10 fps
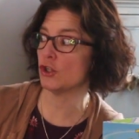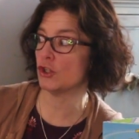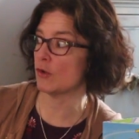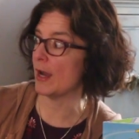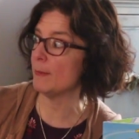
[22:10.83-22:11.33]

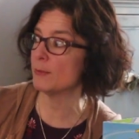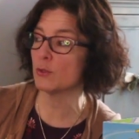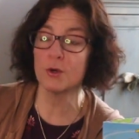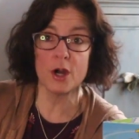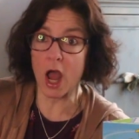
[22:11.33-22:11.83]
stripes,
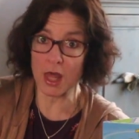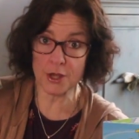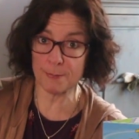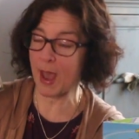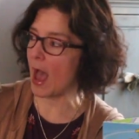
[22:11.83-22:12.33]
or
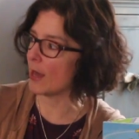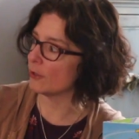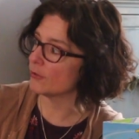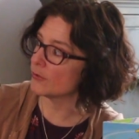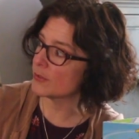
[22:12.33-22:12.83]
other
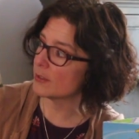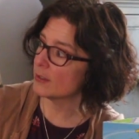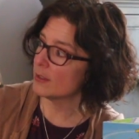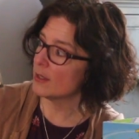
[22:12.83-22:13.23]
patterns.